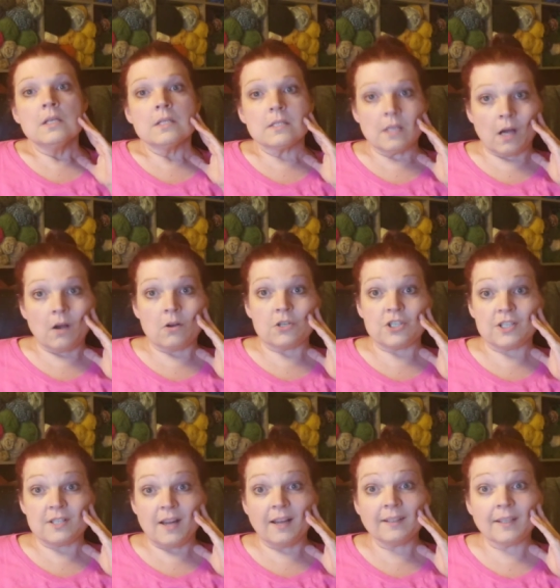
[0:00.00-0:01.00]
So
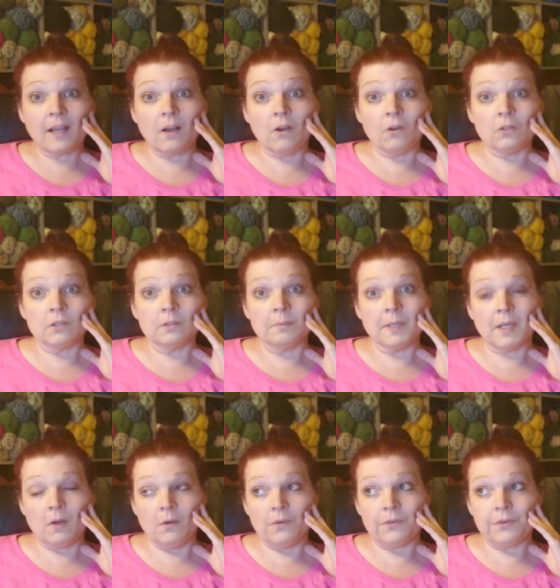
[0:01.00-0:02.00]
she's not that old to be
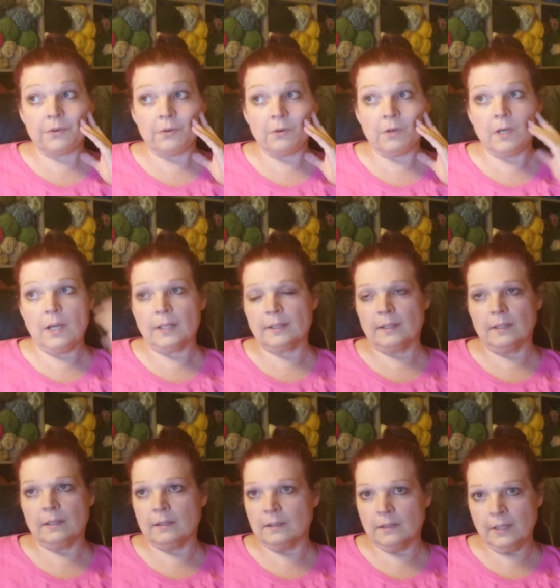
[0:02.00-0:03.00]
going through, not
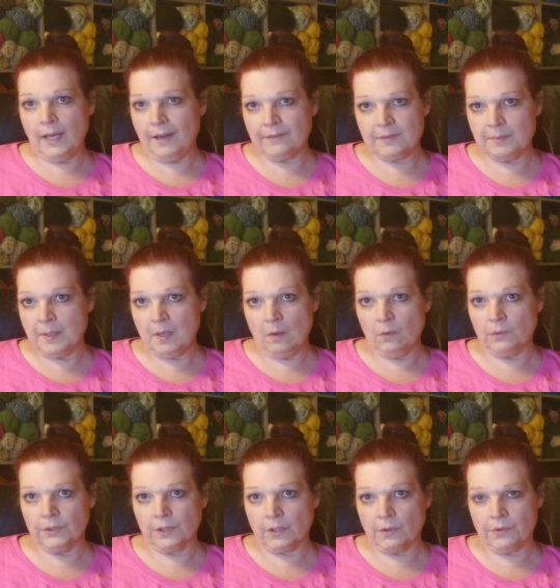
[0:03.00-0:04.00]
that you have to be
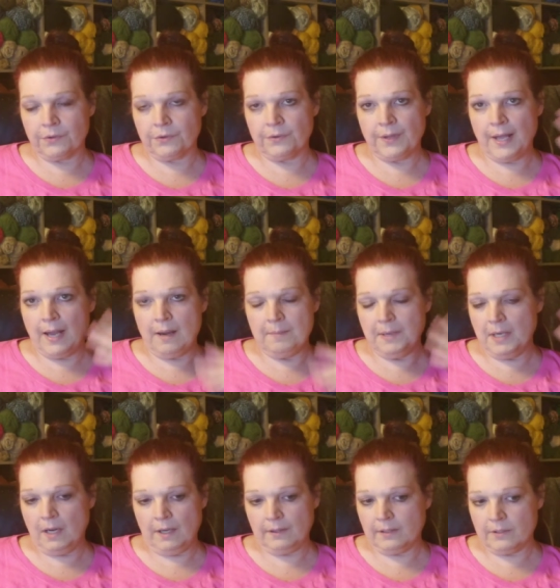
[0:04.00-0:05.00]
old to go through that. I
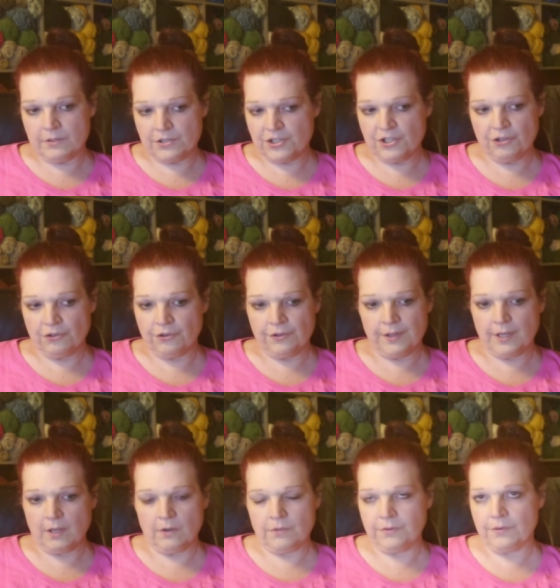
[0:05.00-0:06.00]
mean, I, there's children
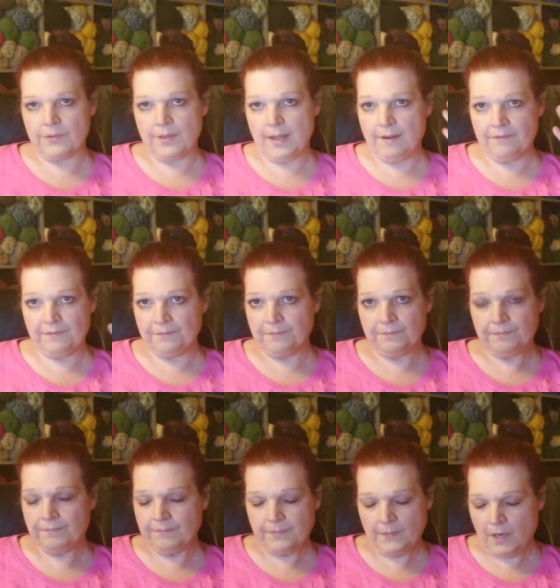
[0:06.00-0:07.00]
that go through that.
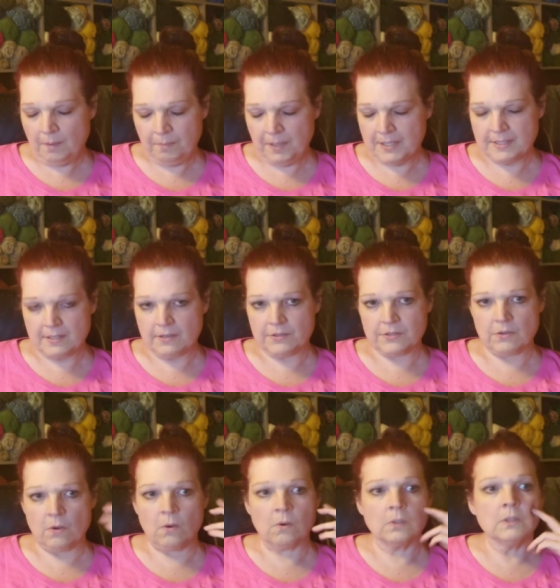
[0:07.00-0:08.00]
God bless their
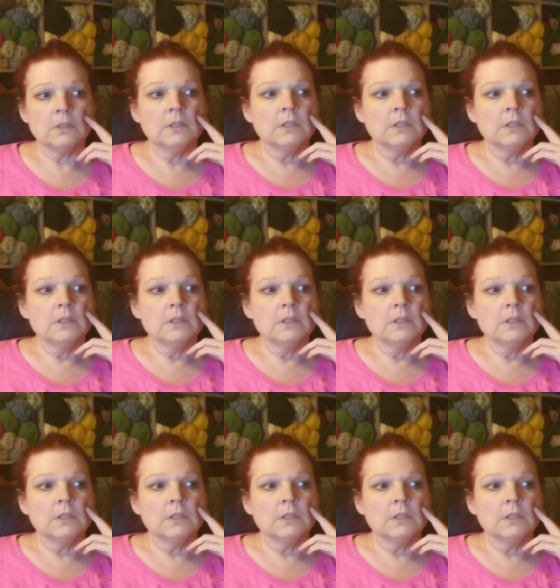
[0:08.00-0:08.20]
soul.